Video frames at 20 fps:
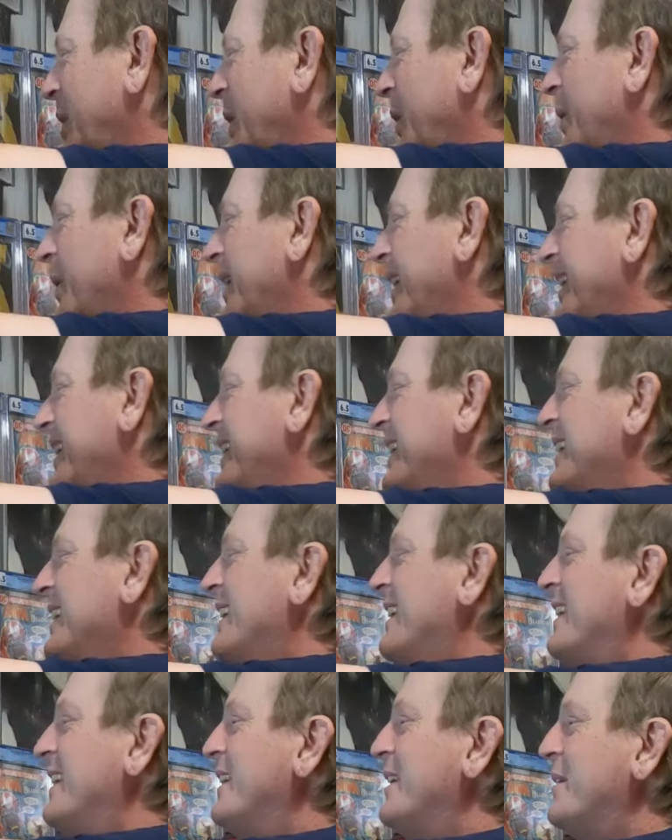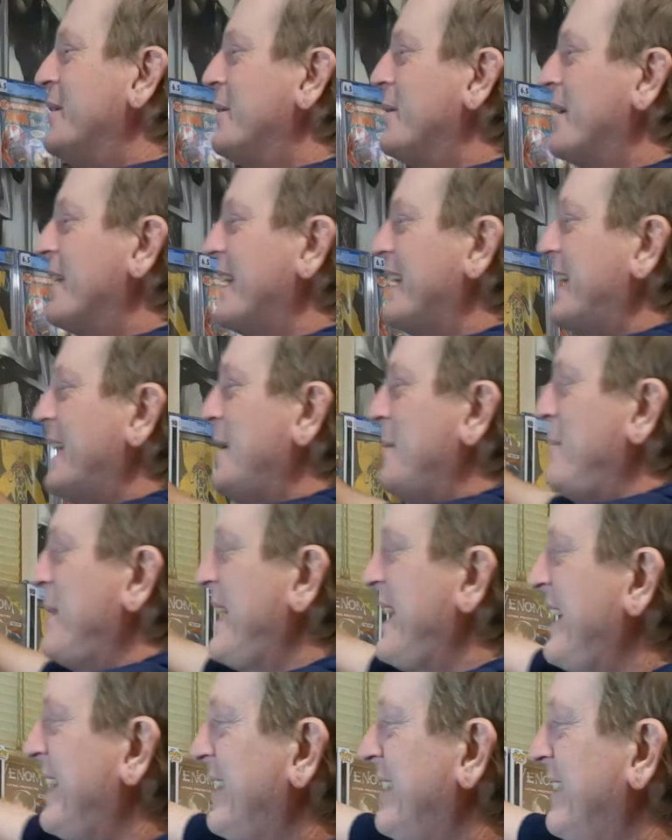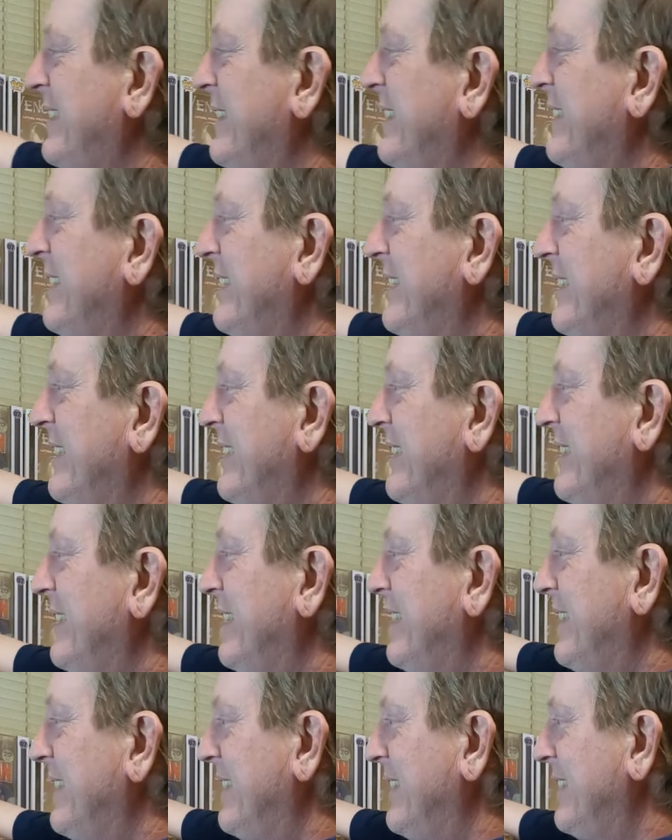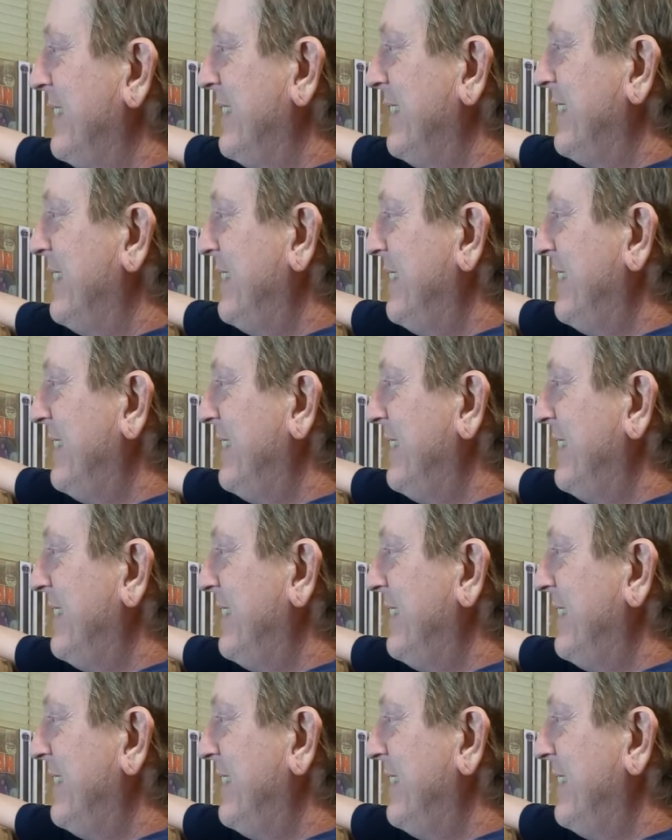what, what I got back. Uh,